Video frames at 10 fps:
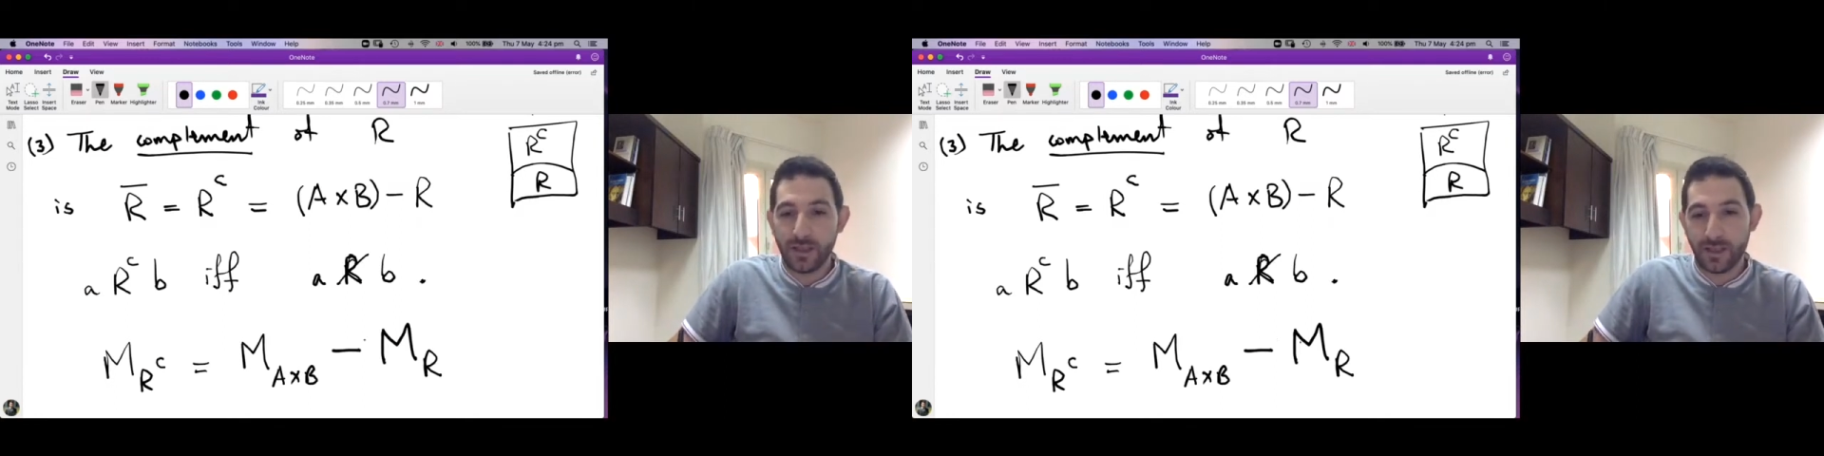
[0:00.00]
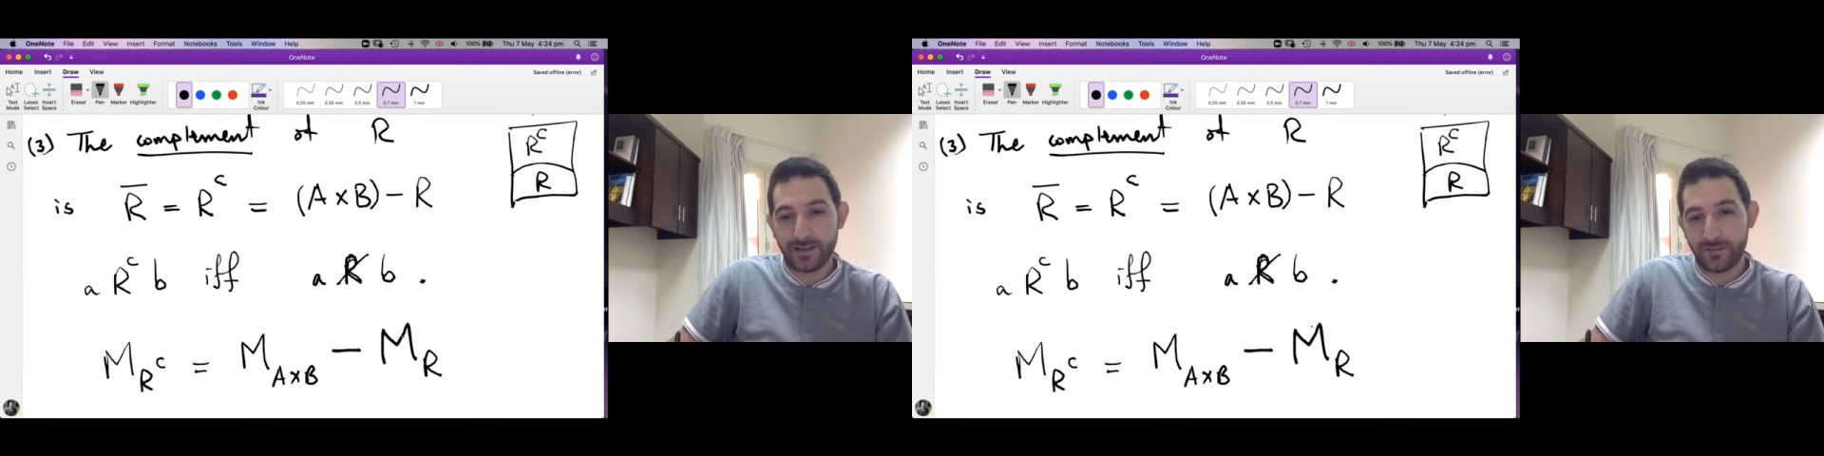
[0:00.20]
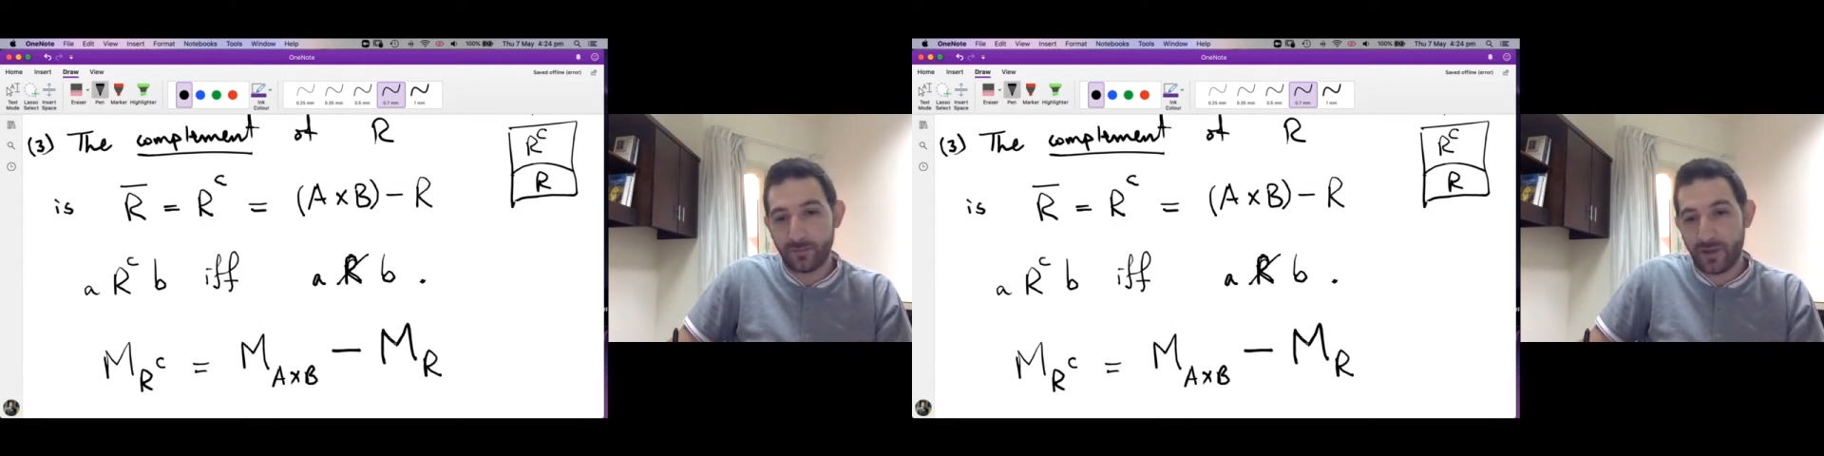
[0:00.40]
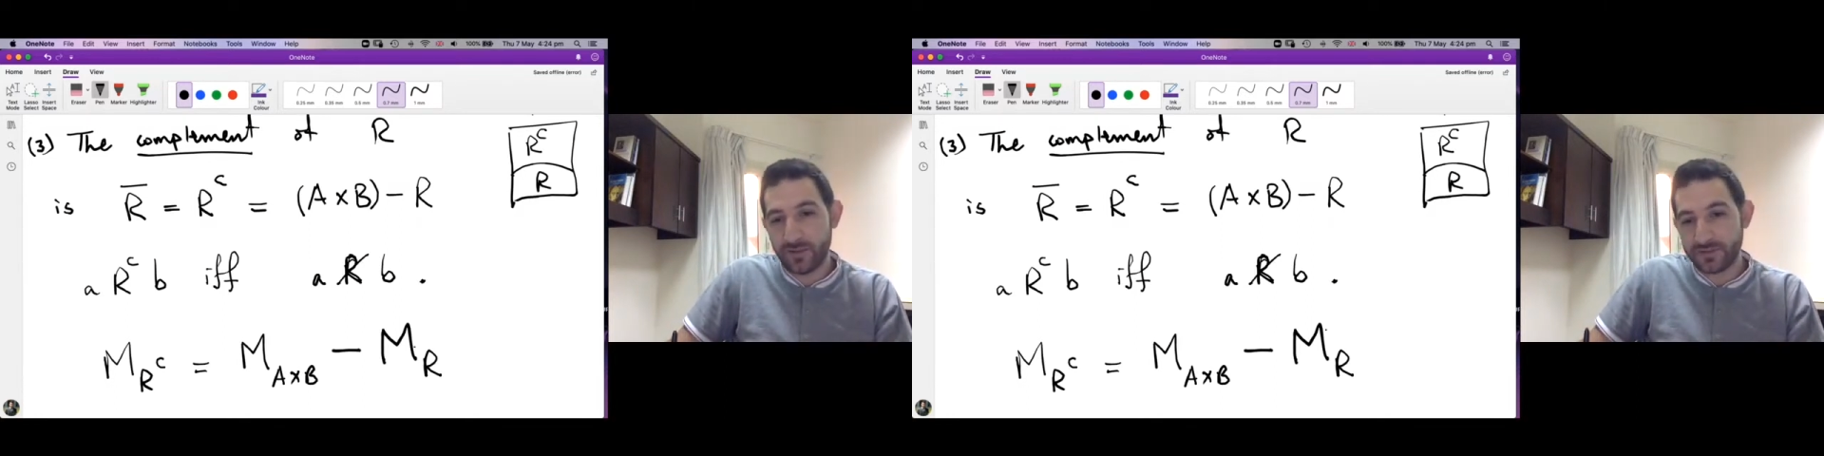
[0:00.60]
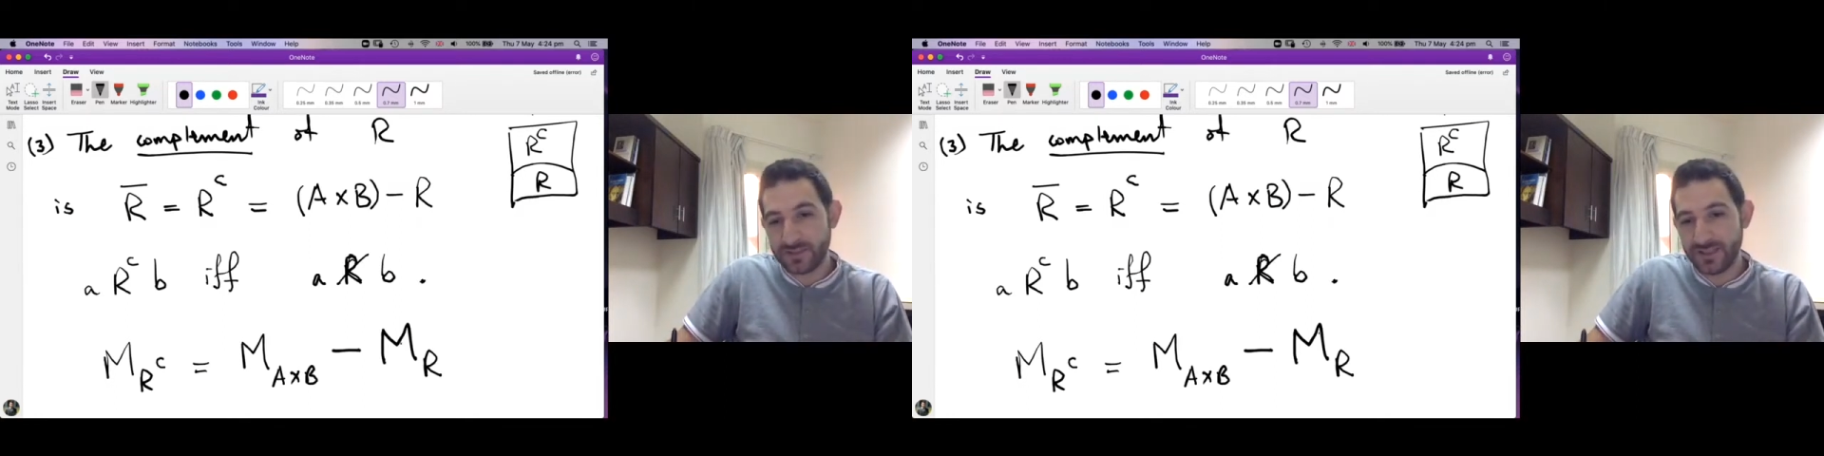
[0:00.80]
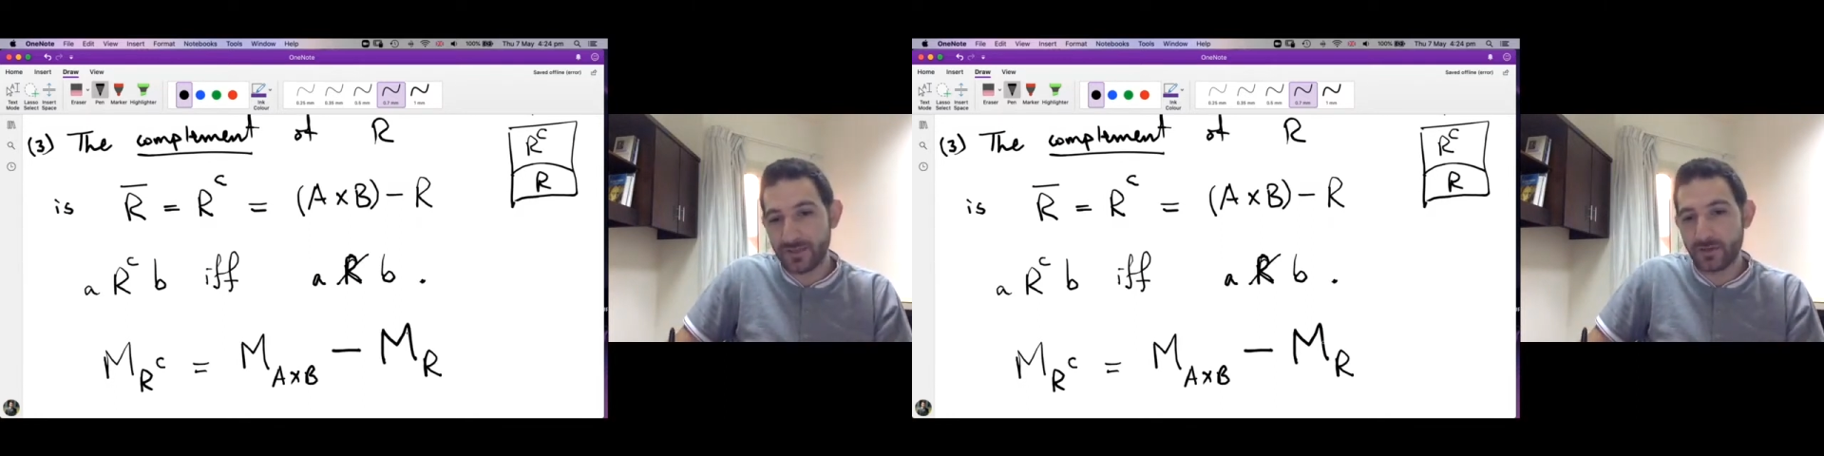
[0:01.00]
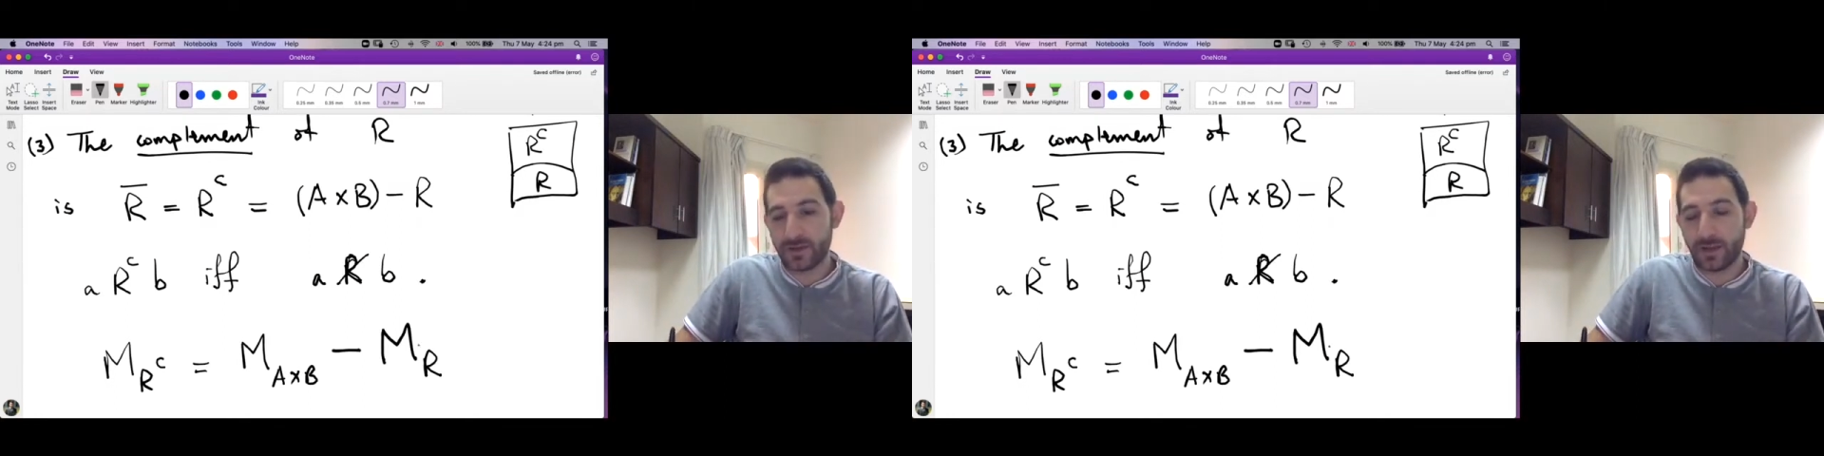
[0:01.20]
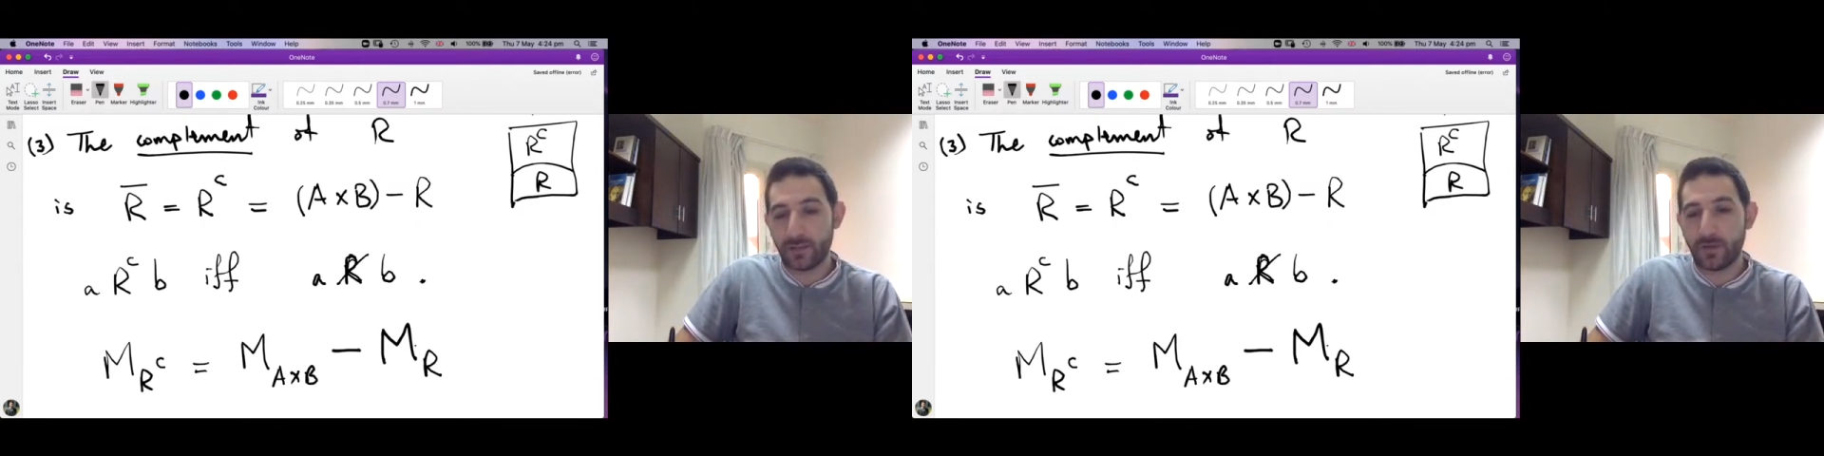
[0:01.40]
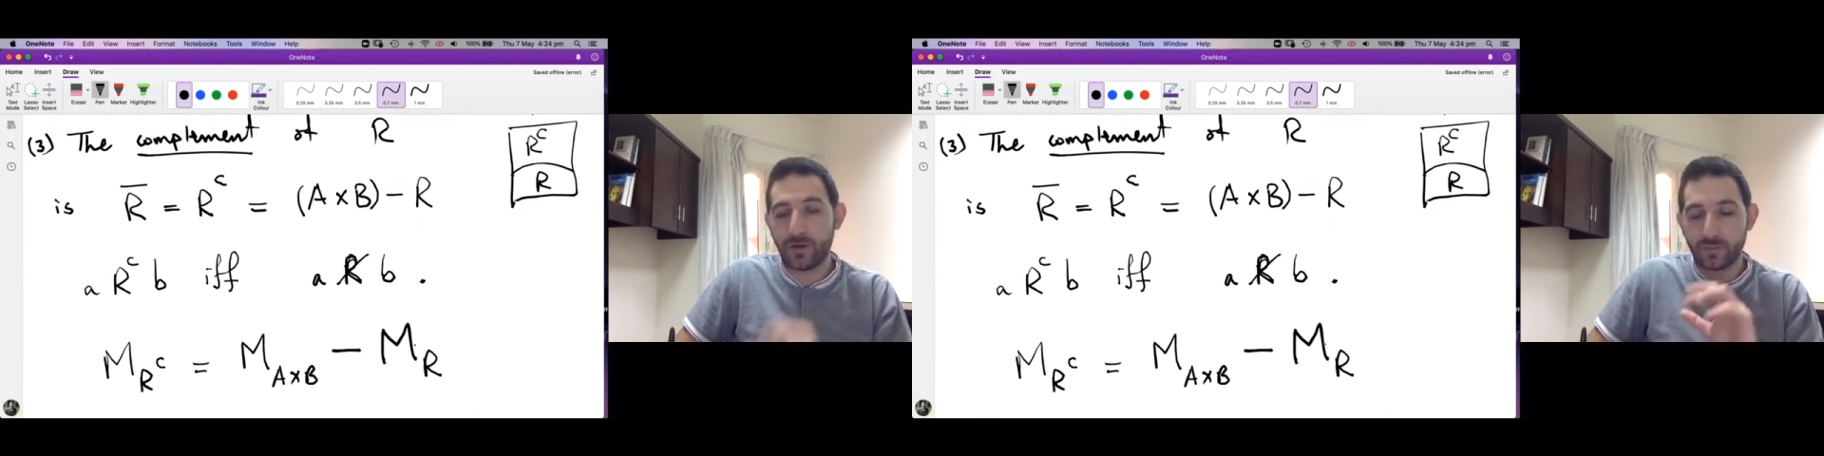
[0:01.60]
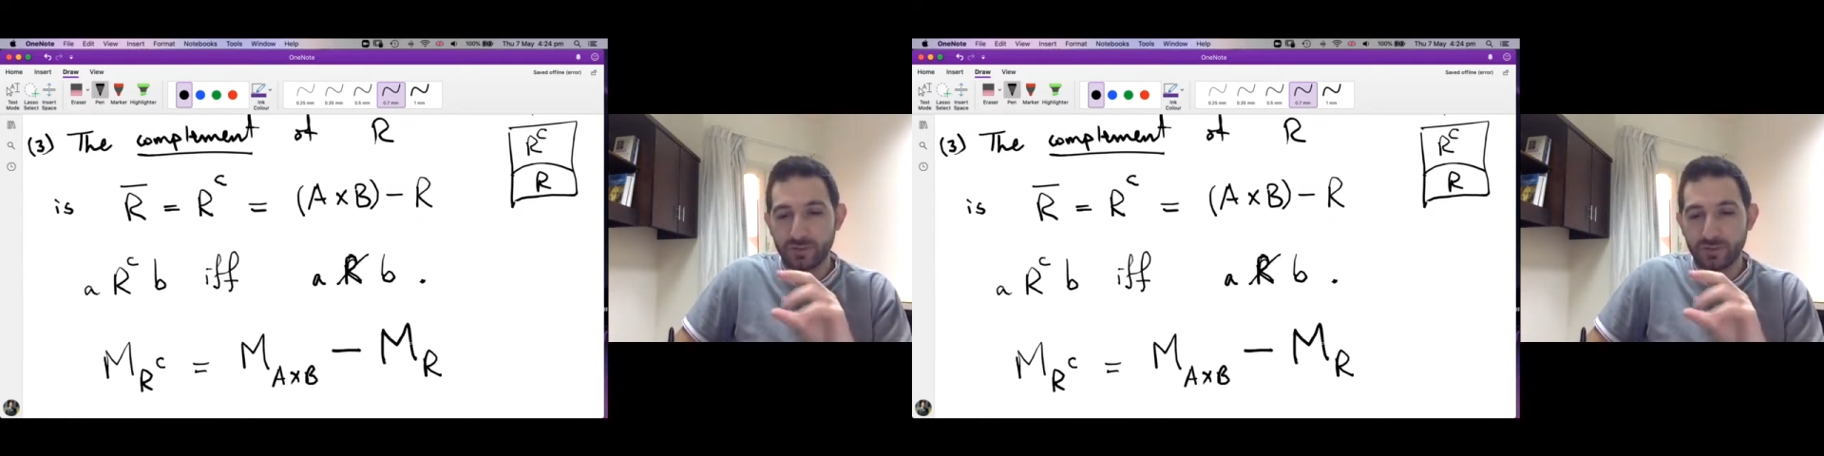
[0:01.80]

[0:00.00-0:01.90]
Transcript: And if we have 0 in MR,